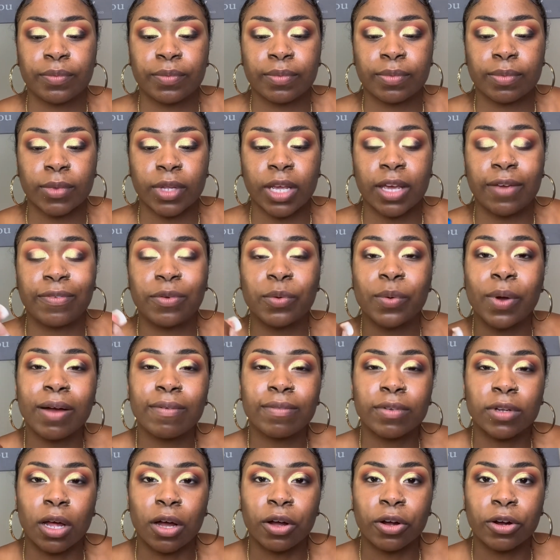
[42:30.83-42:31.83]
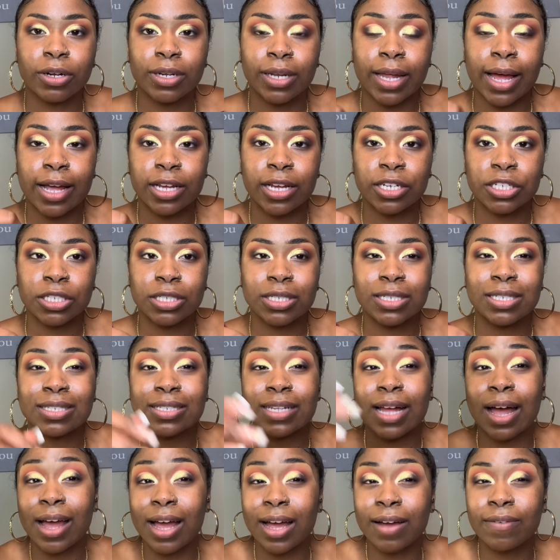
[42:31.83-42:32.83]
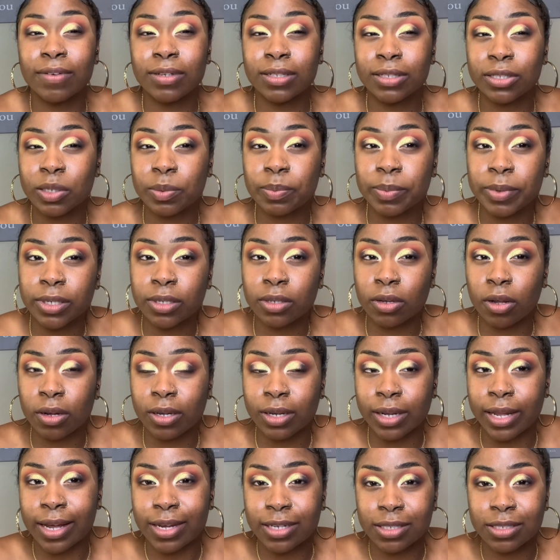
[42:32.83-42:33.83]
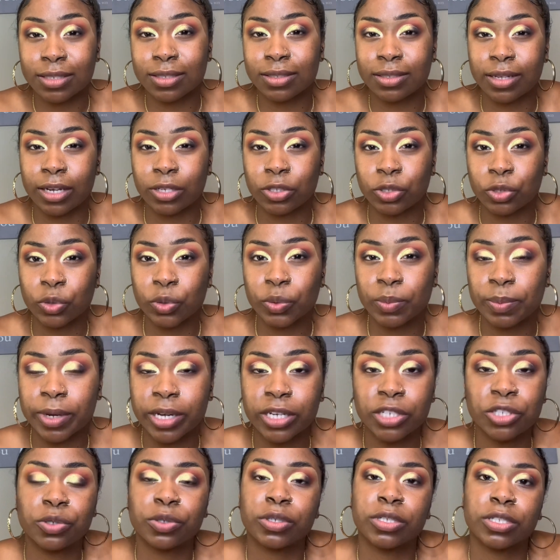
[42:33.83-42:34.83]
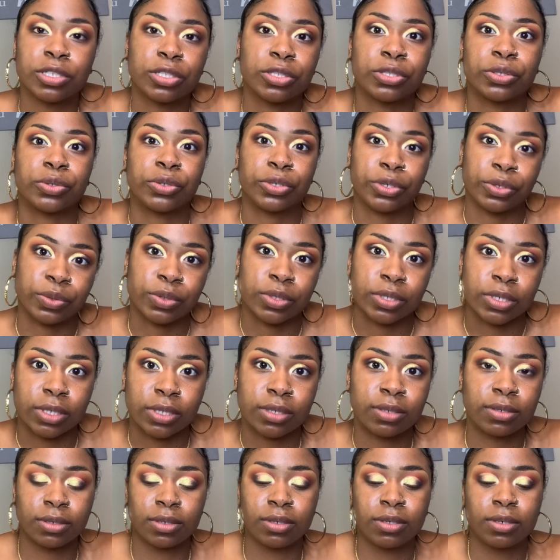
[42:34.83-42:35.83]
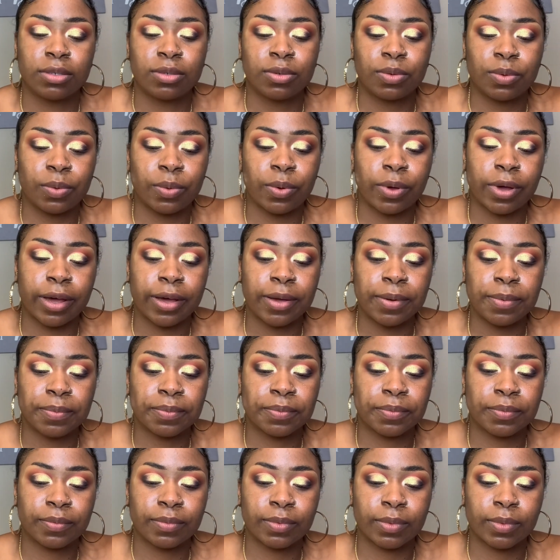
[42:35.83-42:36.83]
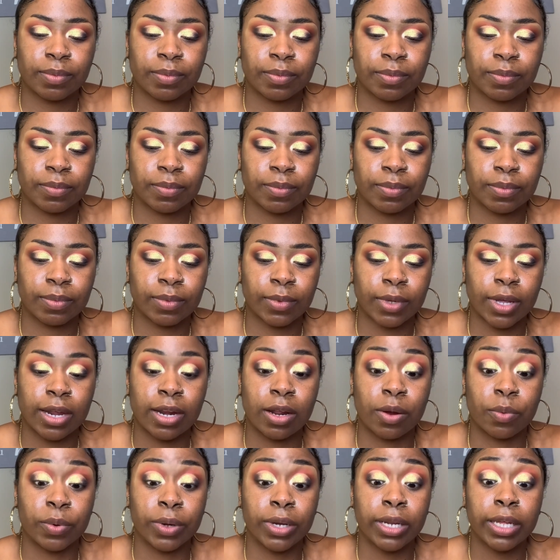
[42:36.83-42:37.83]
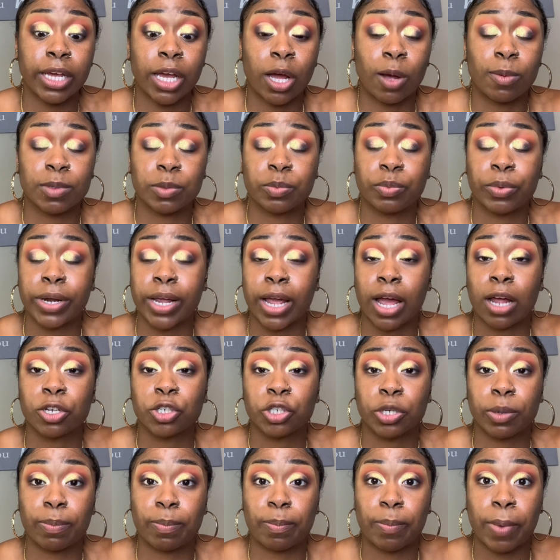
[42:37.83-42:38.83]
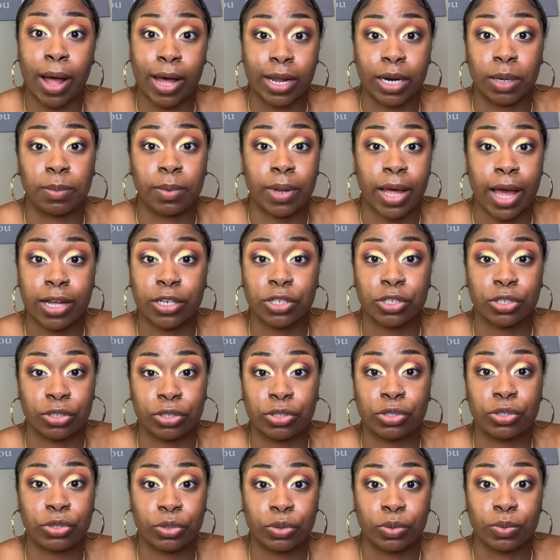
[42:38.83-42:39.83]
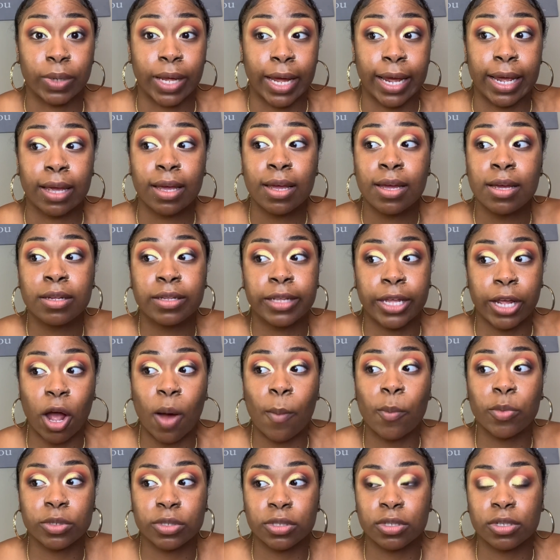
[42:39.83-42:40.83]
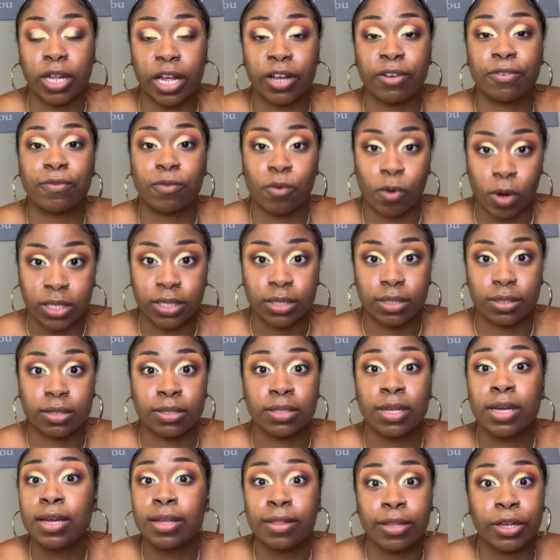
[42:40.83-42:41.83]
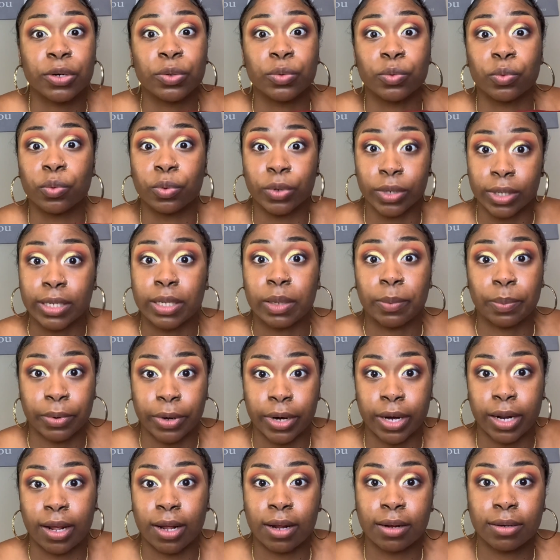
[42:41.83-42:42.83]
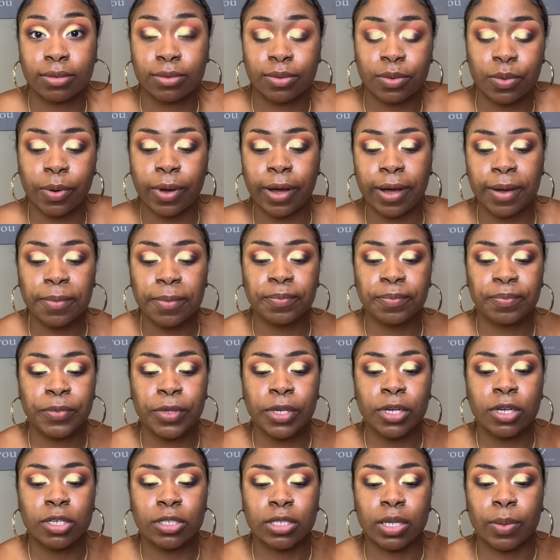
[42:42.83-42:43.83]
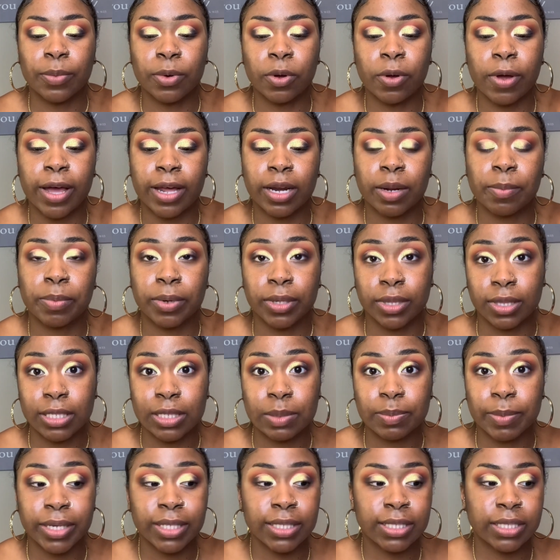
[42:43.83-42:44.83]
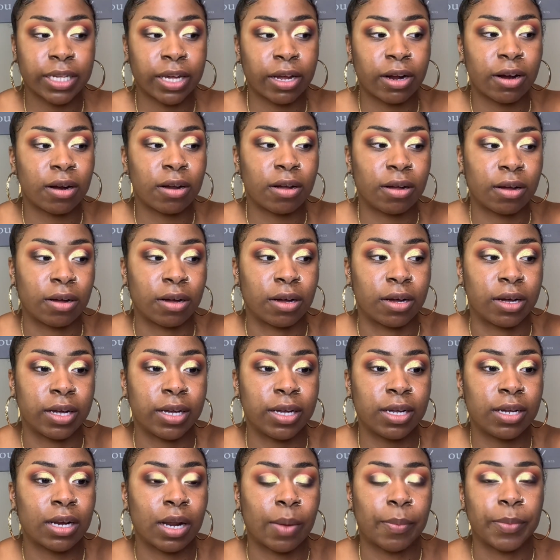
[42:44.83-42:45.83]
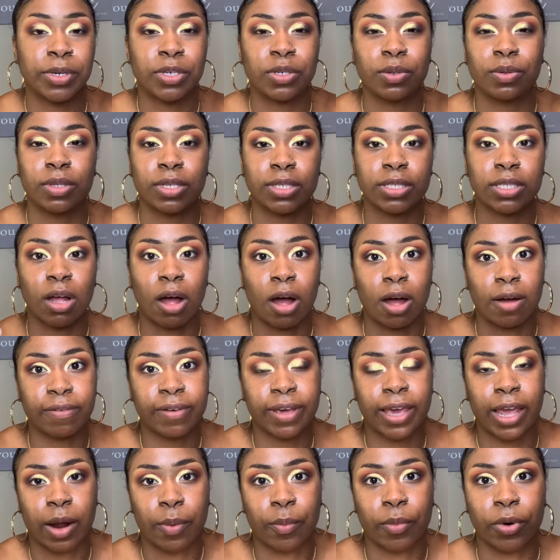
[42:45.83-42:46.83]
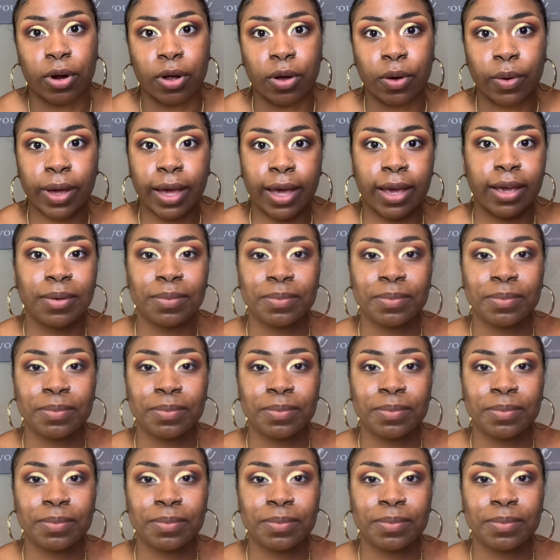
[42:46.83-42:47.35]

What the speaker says: If you have longer lashes, I have a little bit long lashes, not too much, you could still use it, okay? And it really helps bring out your bottom lashes too. Like, they almost look like Flossies. They're really pretty, okay? So I'm gonna go ahead and put this mascara on. I'm gonna do this off camera, okay?